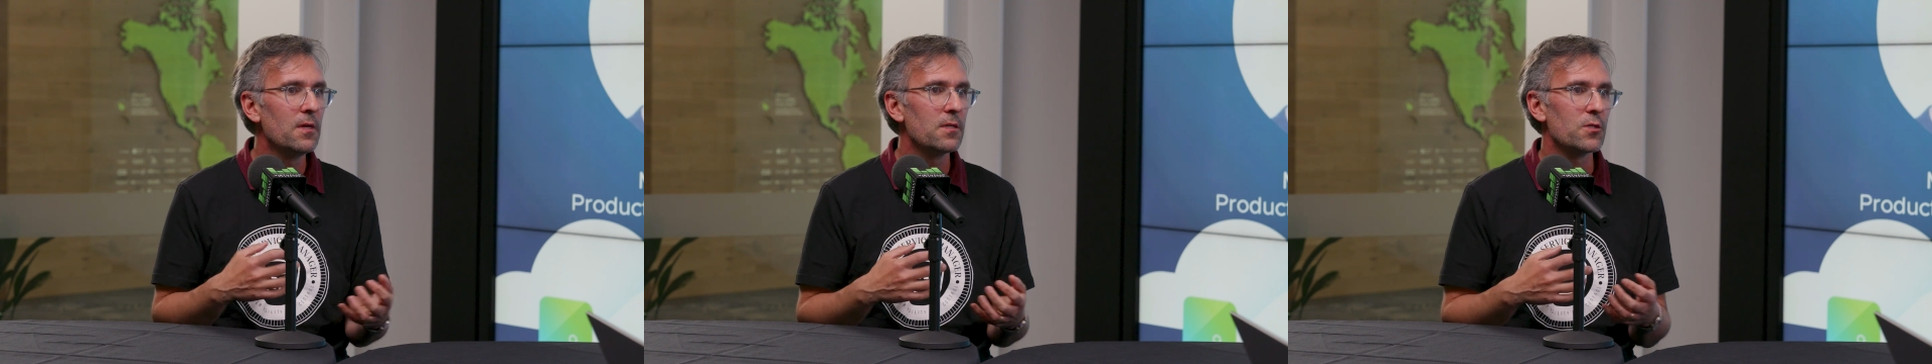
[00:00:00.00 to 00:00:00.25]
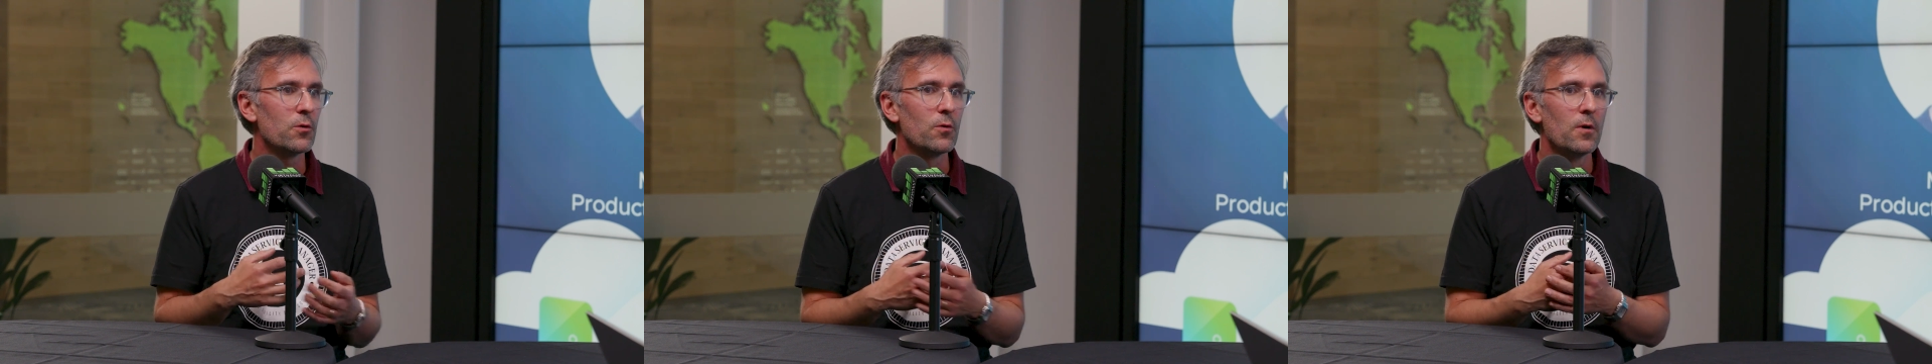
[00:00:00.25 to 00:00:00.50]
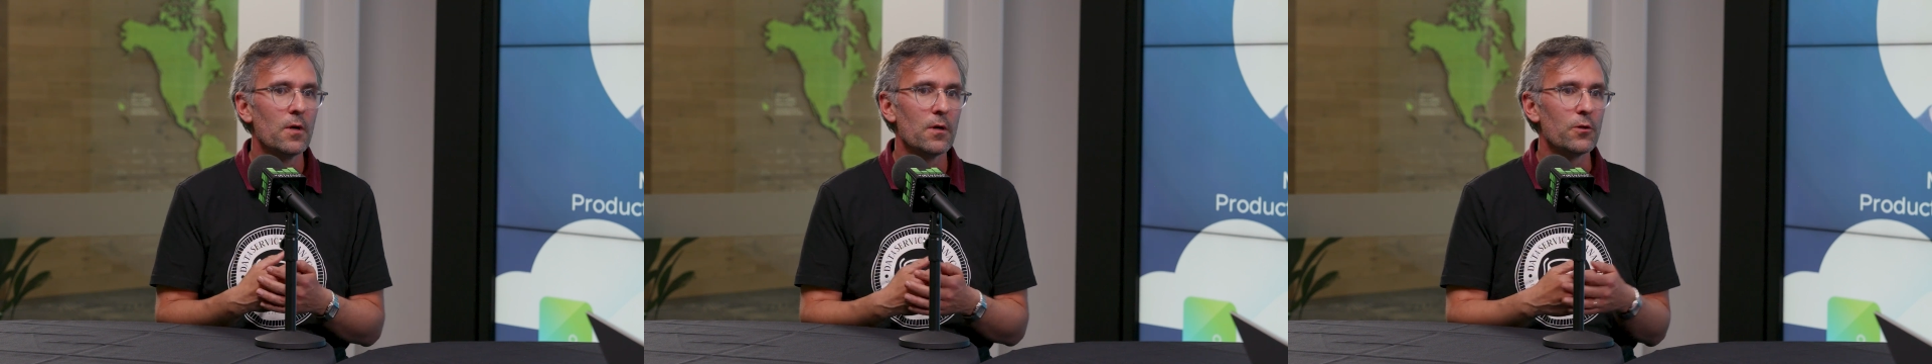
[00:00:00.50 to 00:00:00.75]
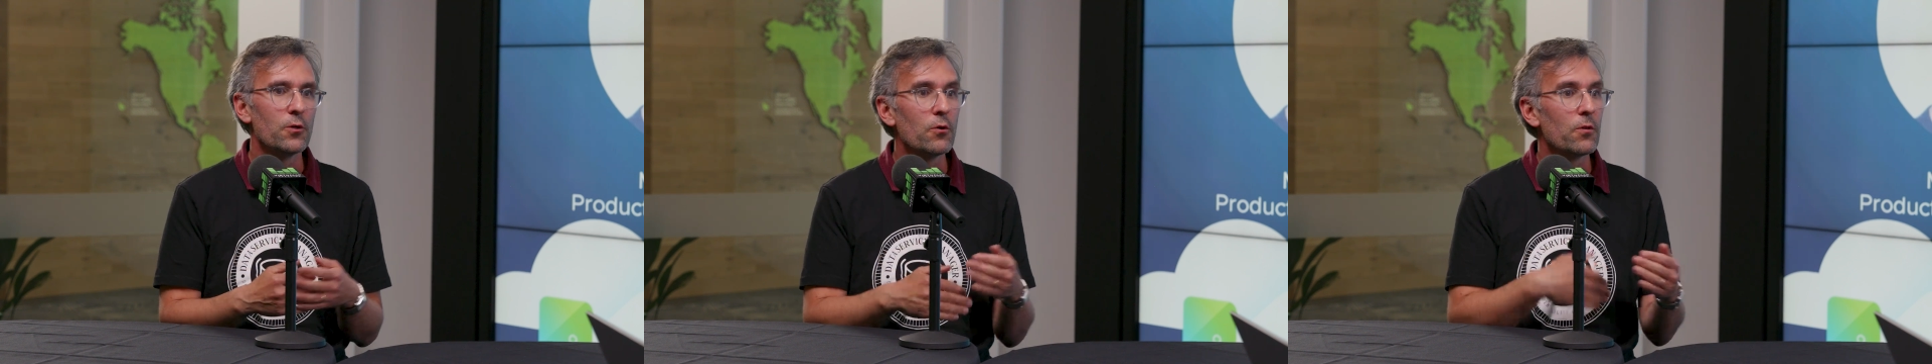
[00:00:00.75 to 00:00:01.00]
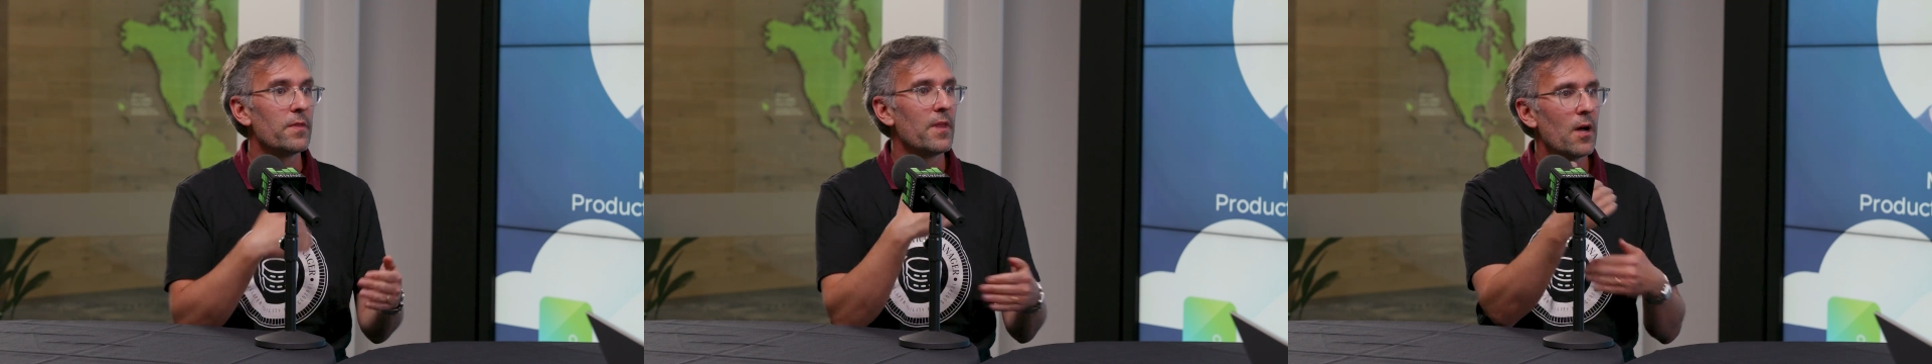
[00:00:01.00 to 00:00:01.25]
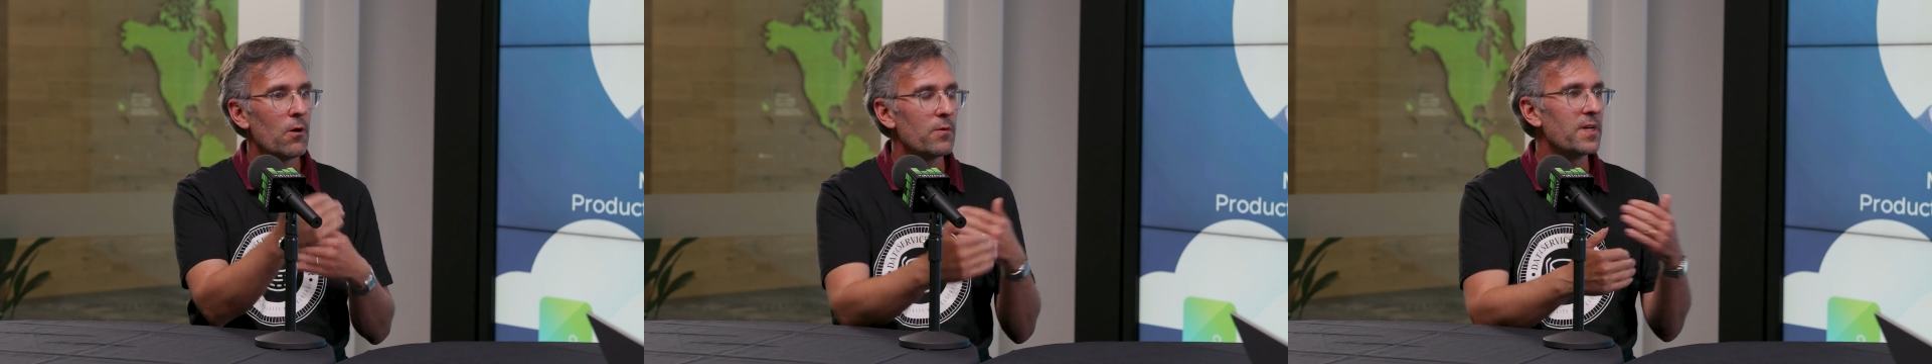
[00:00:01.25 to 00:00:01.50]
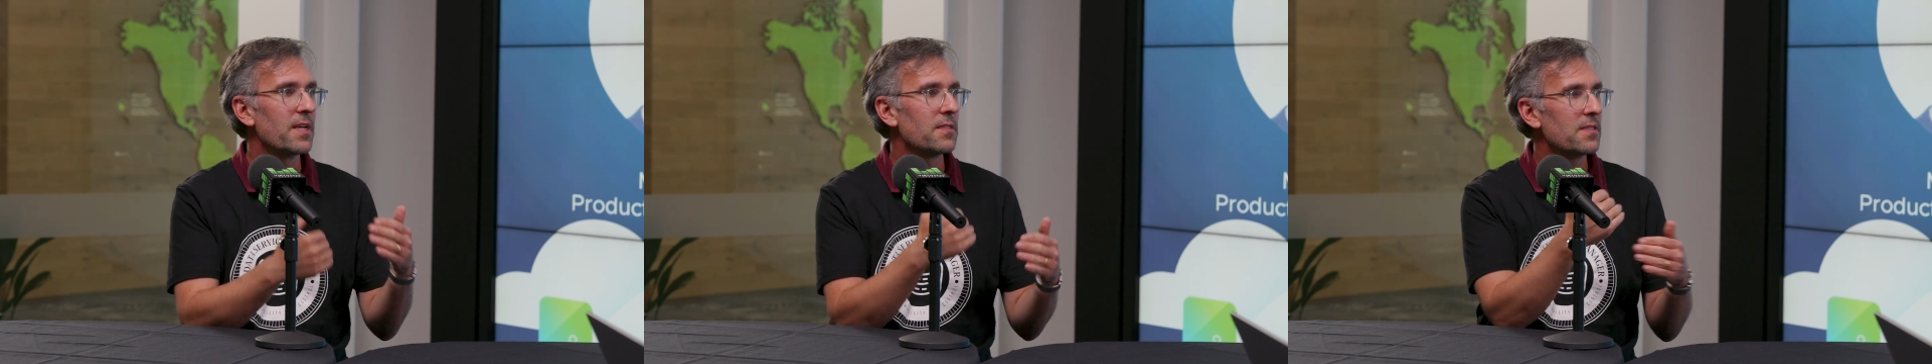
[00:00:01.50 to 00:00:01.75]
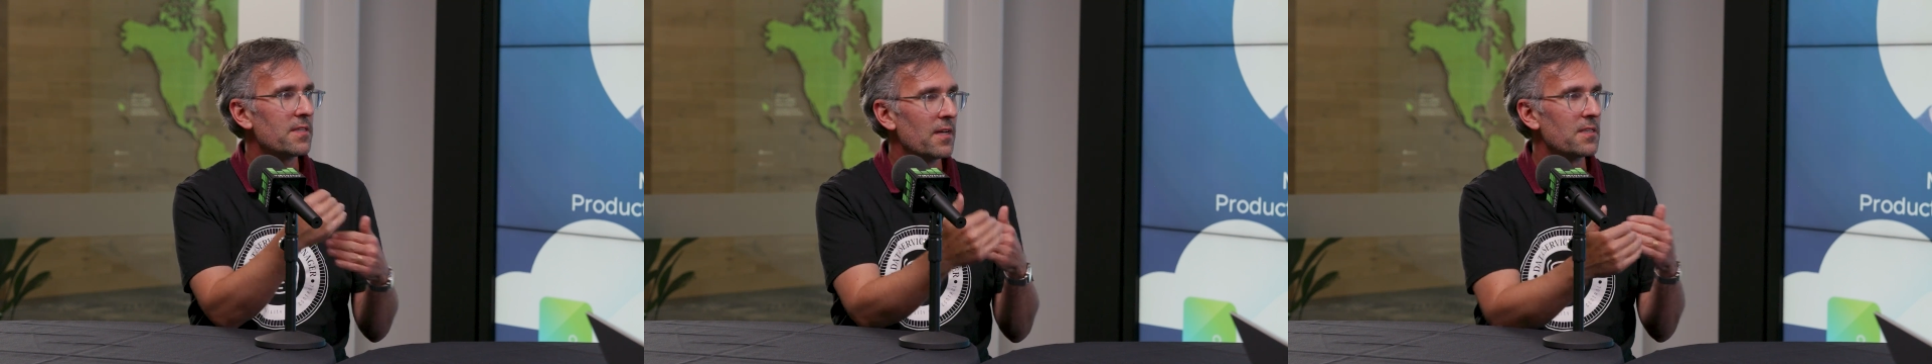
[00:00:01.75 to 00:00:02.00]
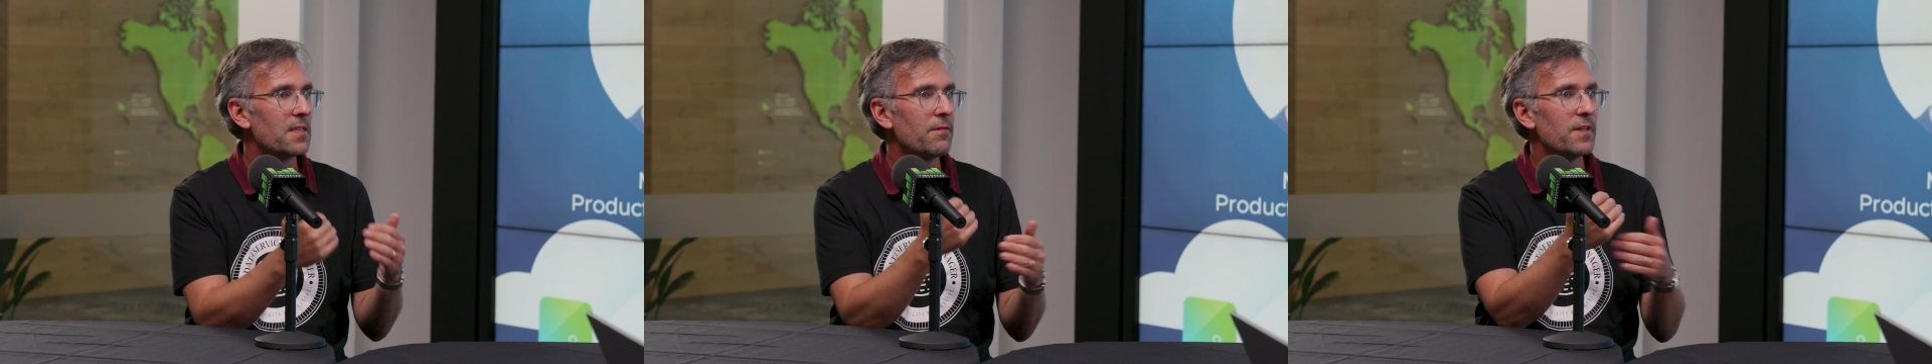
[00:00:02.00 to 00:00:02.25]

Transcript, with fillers: So, you know, now we can start